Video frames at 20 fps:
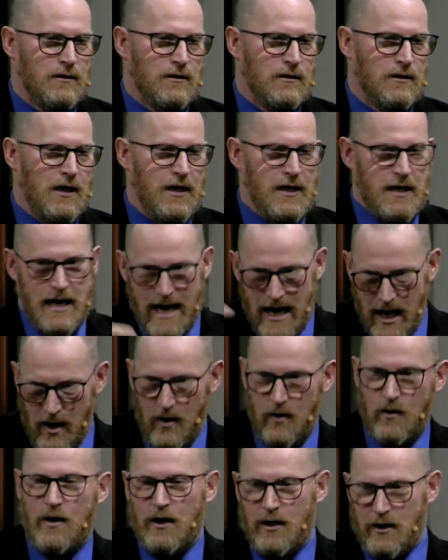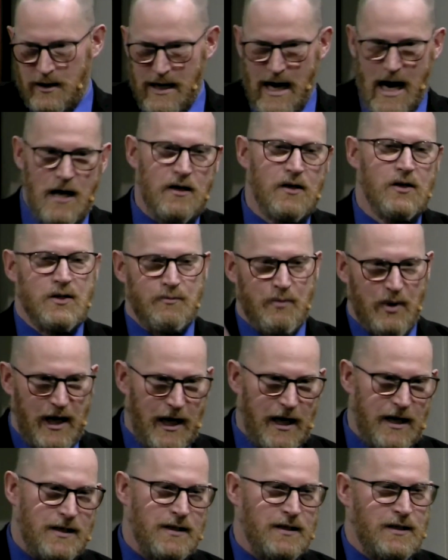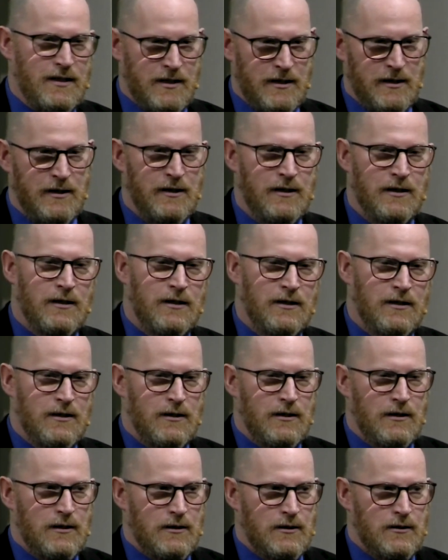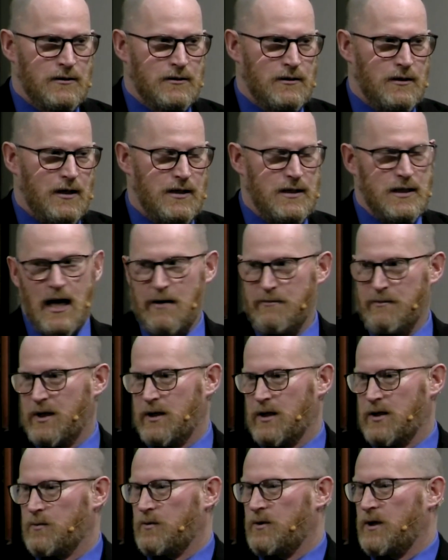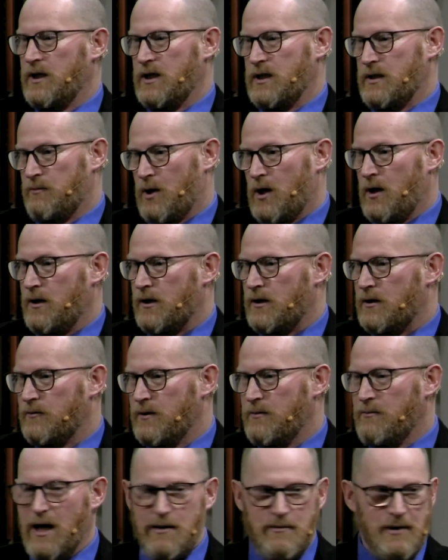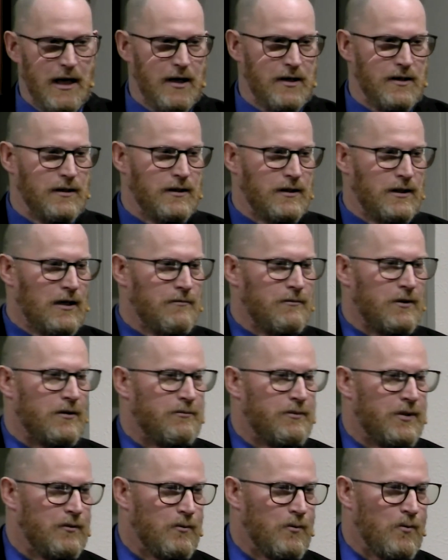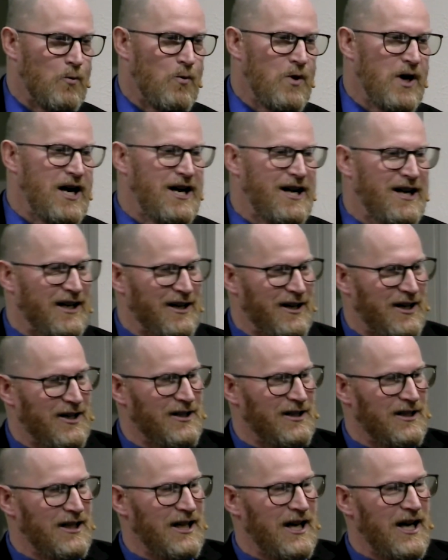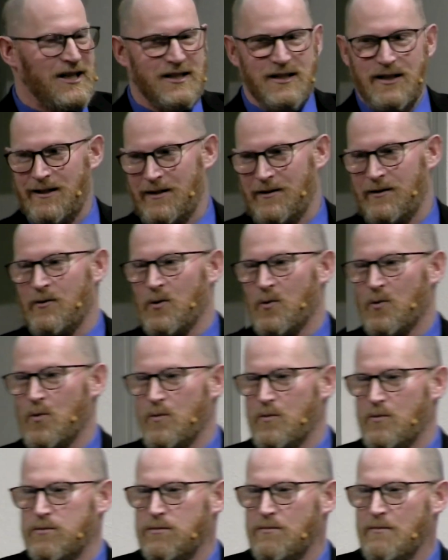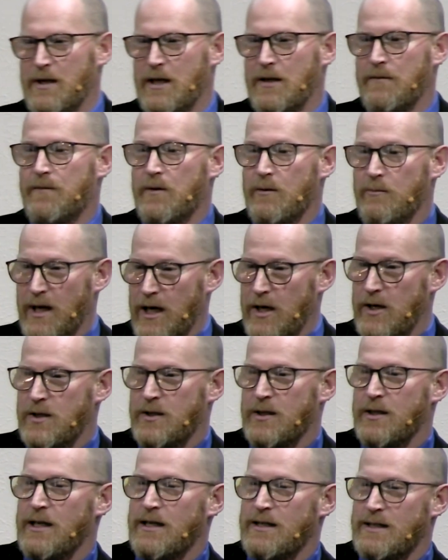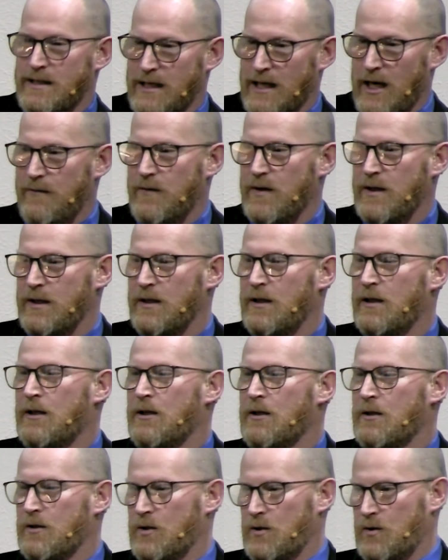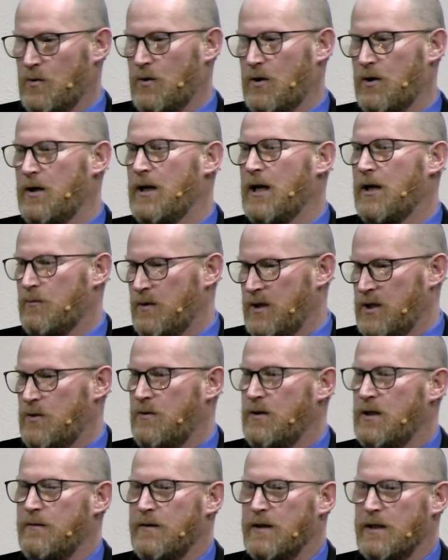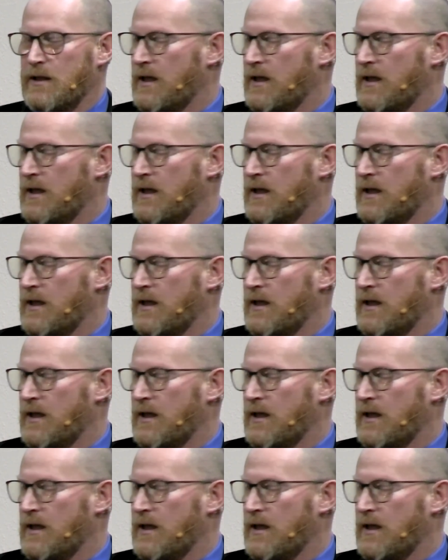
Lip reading: And now our knowledge base, it's not because we're any smarter, we may be actually dumber, but we can collect information and save it, store it, and retrieve it.